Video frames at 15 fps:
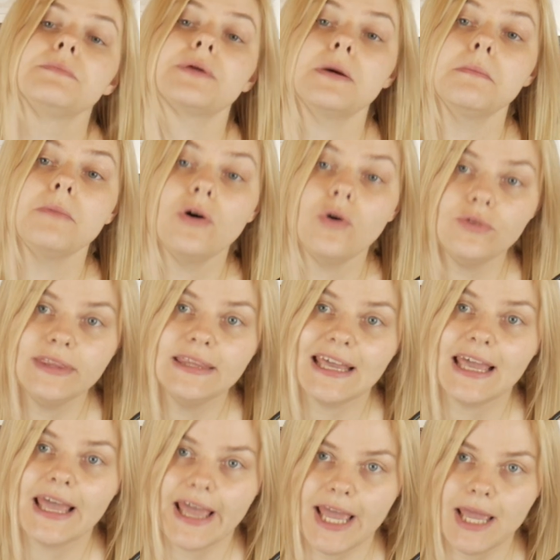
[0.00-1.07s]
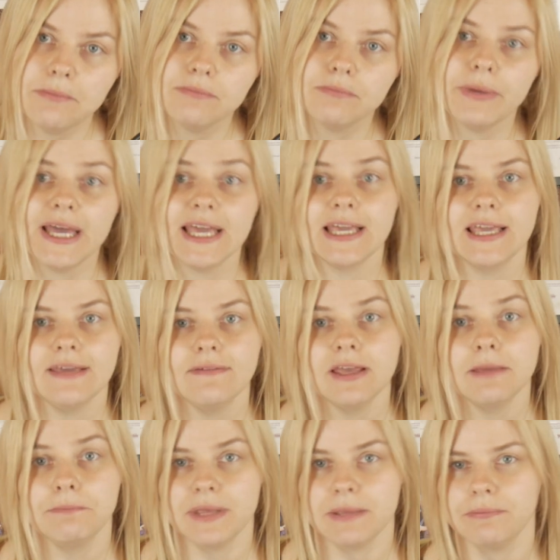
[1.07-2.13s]
Promote the game by
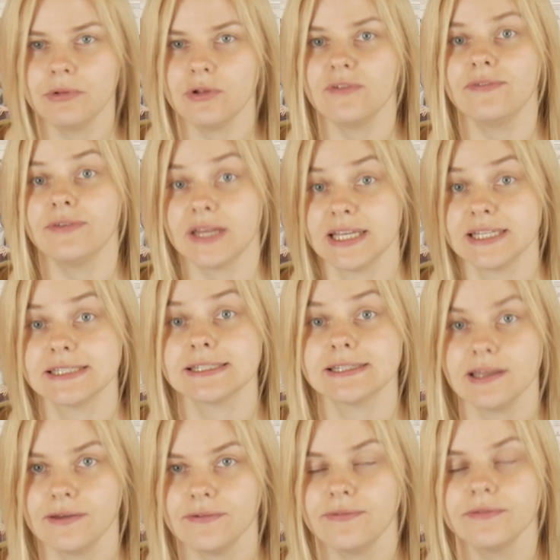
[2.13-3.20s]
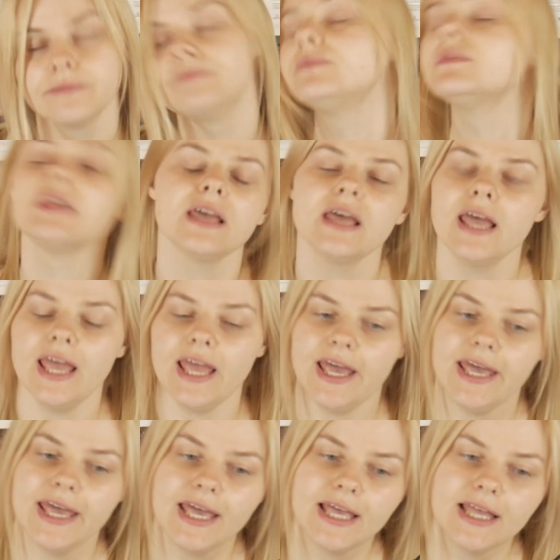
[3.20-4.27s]
giving people free stuff.
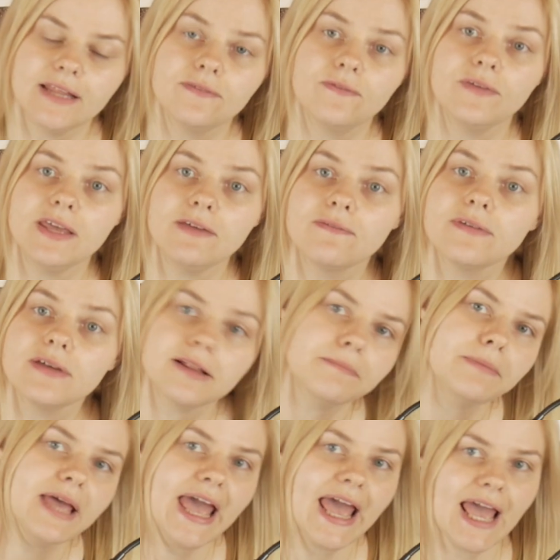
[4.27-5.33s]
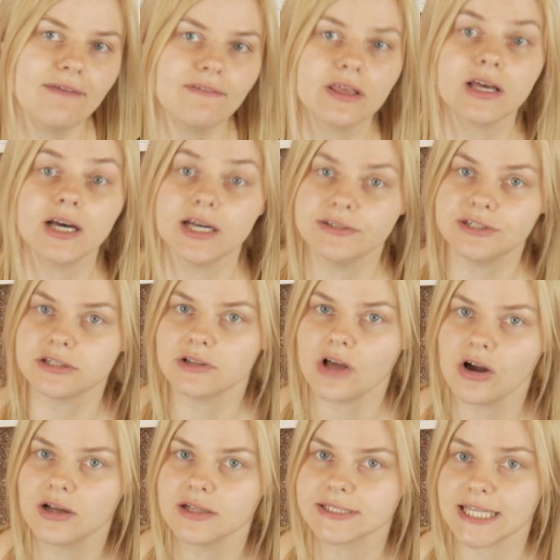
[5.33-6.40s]
And we will be having other
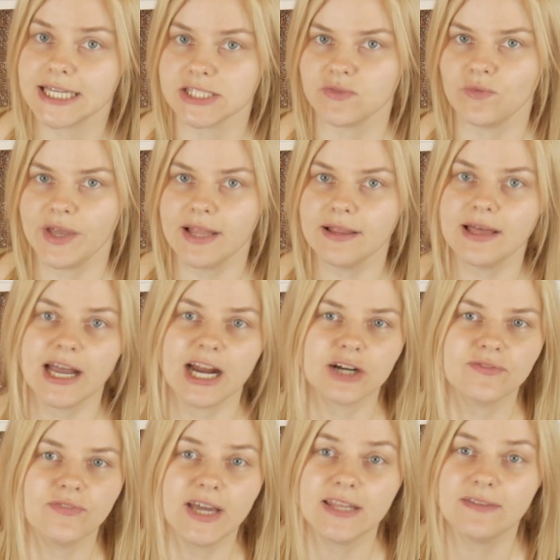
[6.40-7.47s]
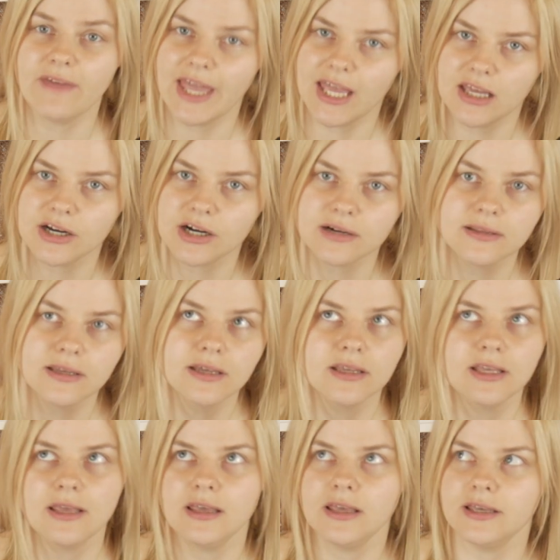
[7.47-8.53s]
locals as well, Cardfight Vanguard,
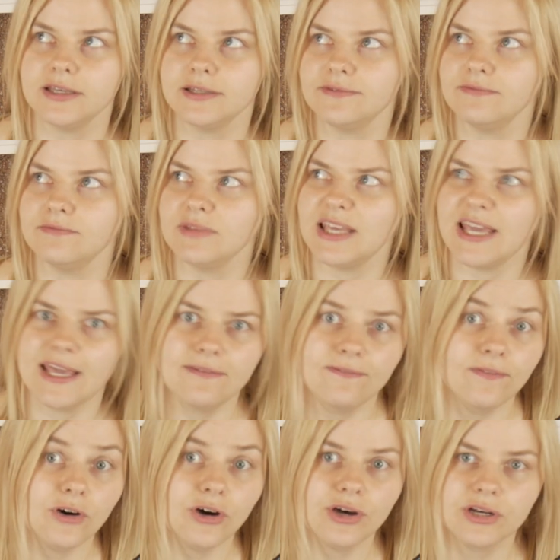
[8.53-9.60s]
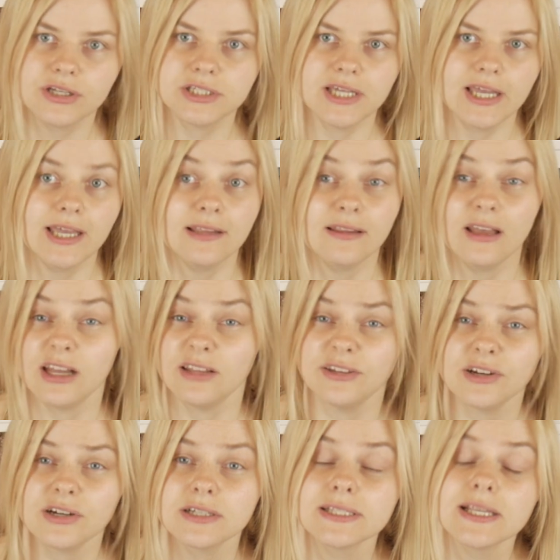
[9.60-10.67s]
Keyforge and
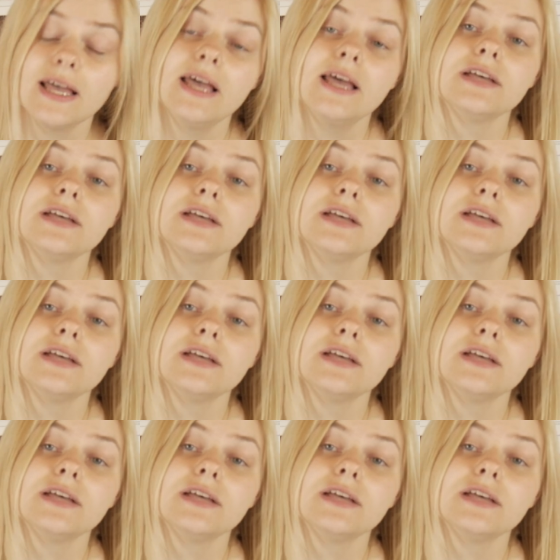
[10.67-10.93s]
others.